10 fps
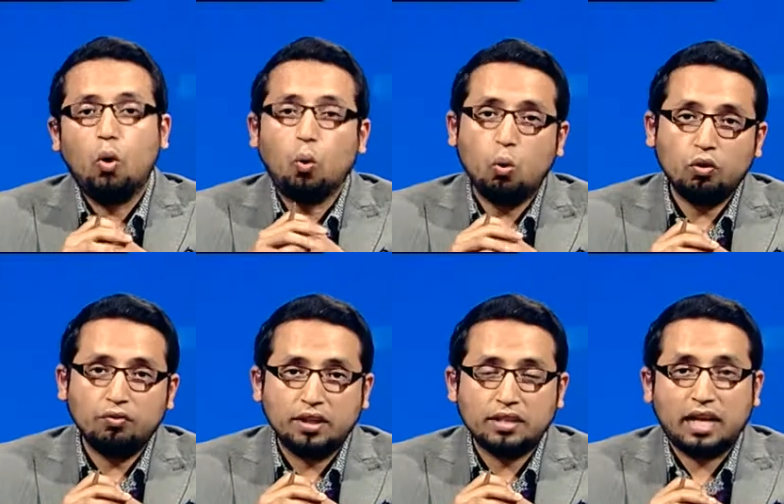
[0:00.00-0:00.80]
All of
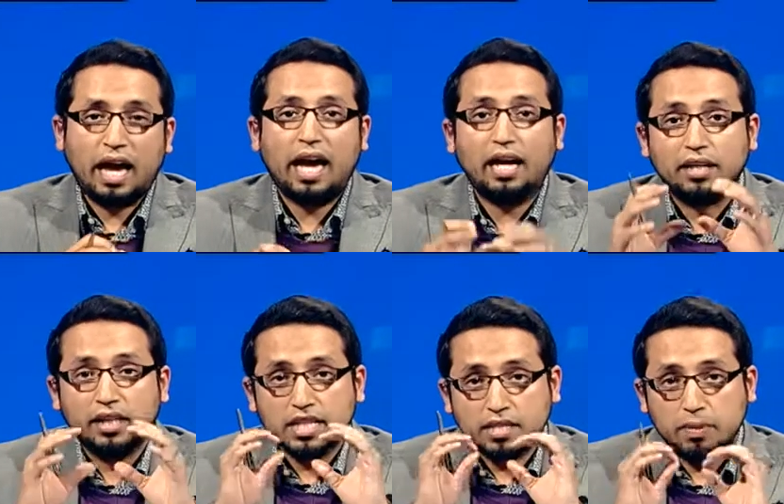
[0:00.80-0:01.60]
this, and
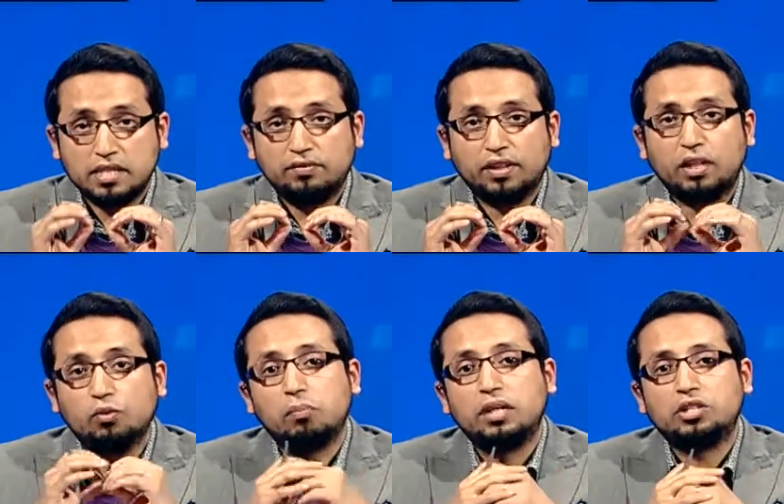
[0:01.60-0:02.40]
specifically
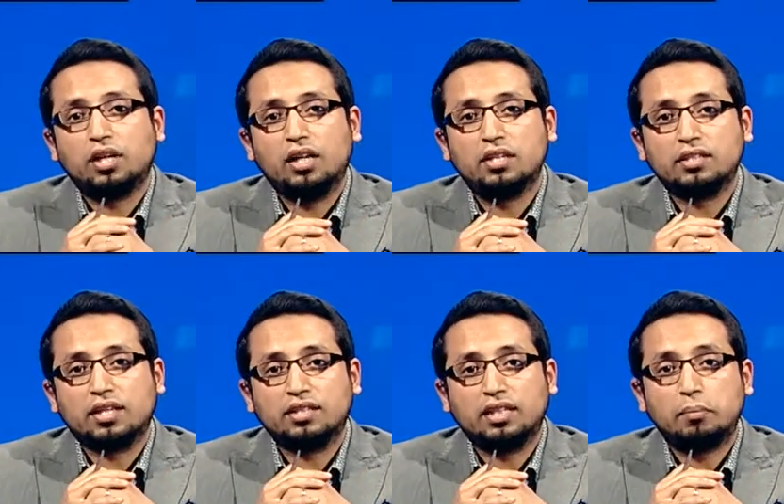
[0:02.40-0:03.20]
we'll be inshallah
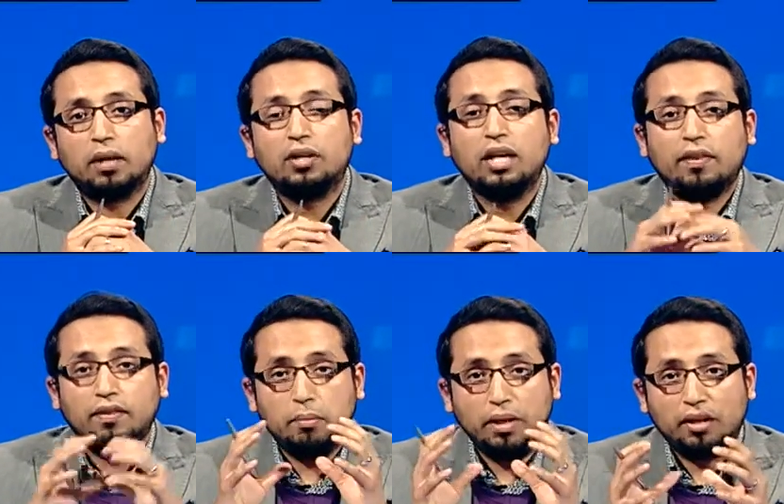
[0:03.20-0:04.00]
discussing about
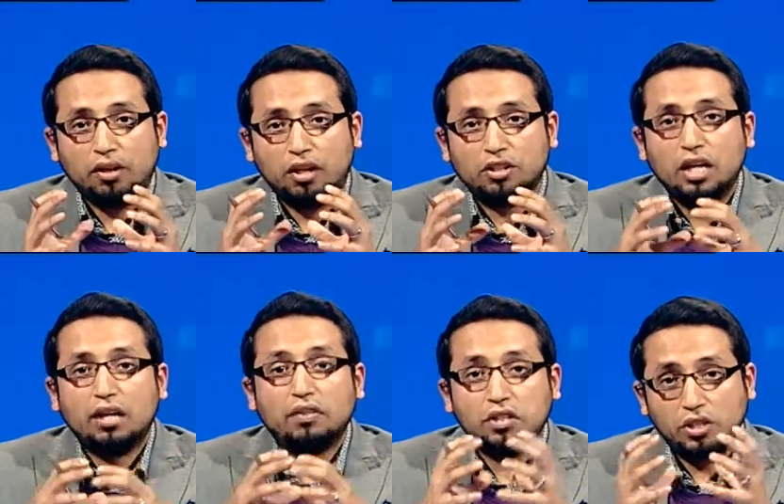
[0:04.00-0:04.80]
the Mi'raj,
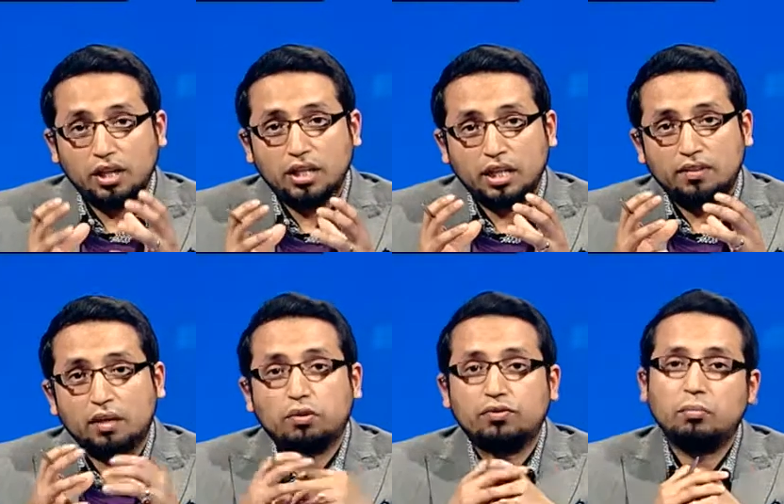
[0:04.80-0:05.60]
the journey that
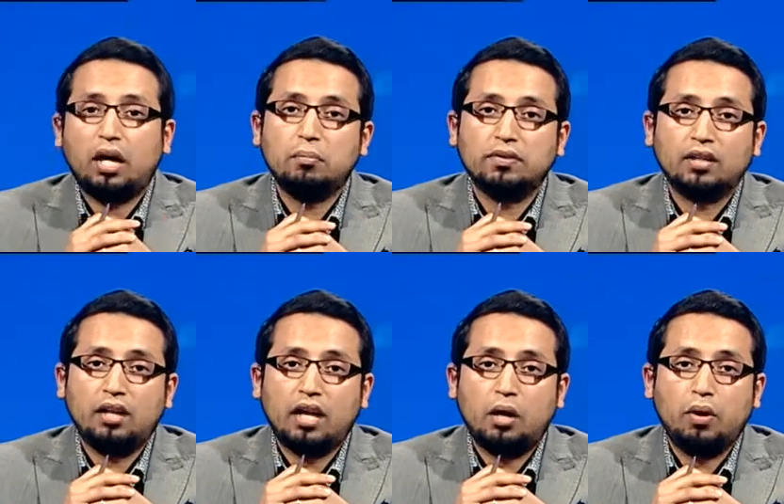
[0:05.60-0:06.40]
Prophet Muhammad
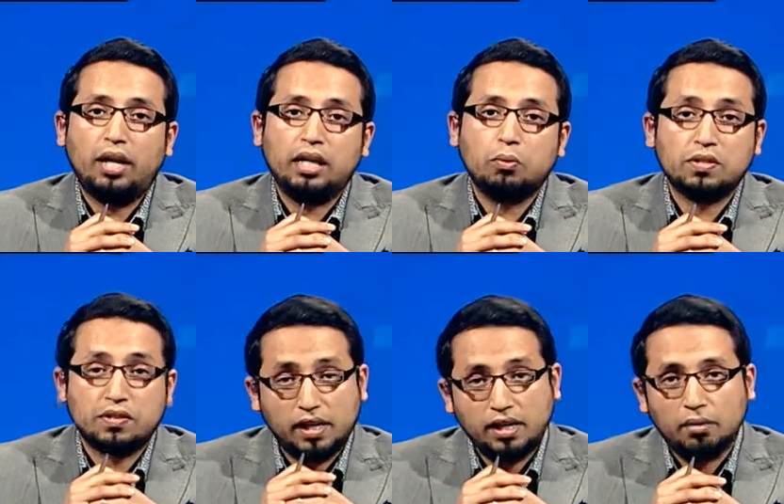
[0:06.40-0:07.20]
sallallahu alayhi wa
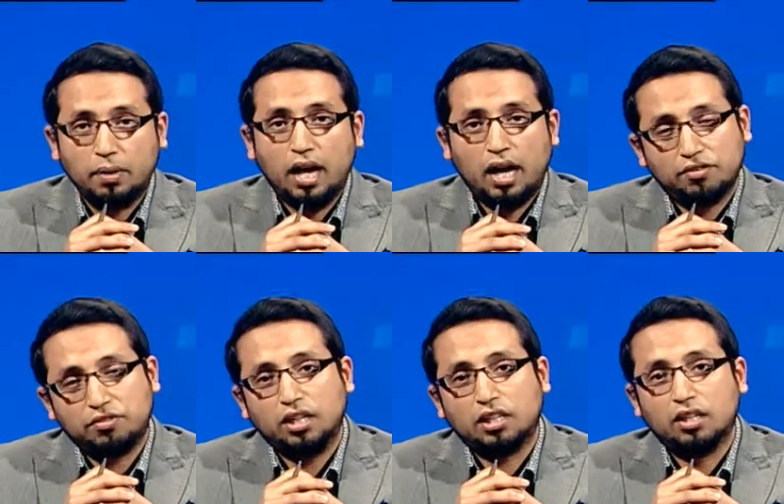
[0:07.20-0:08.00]
sallam has
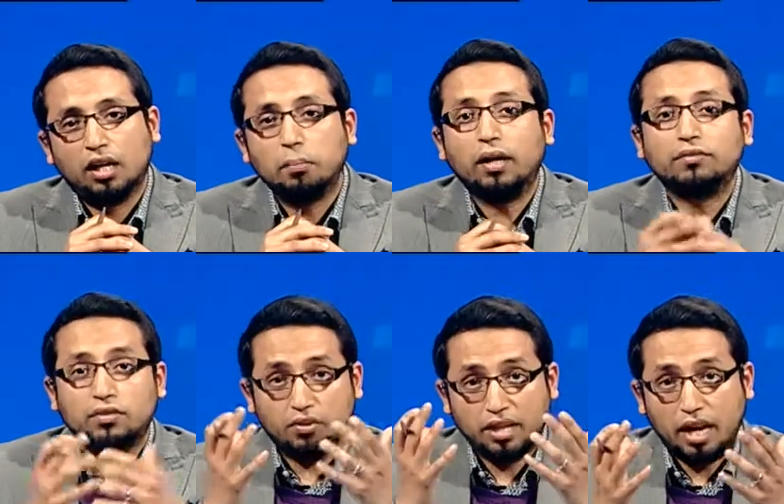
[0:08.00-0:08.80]
taken above
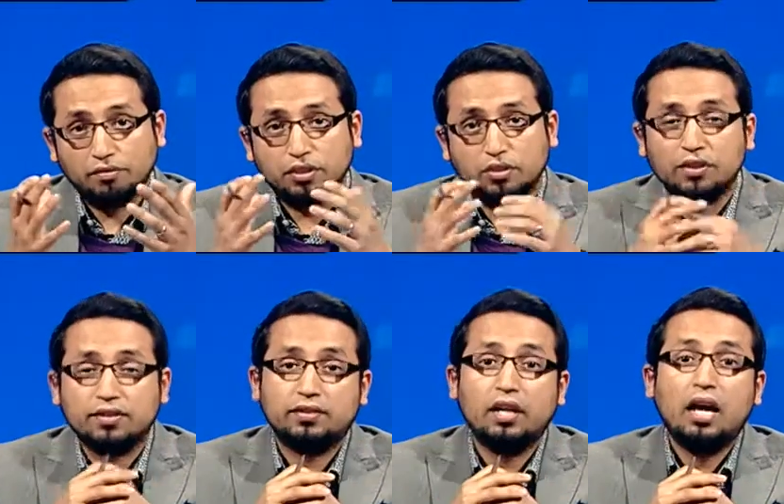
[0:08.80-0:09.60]
to the heaven, to this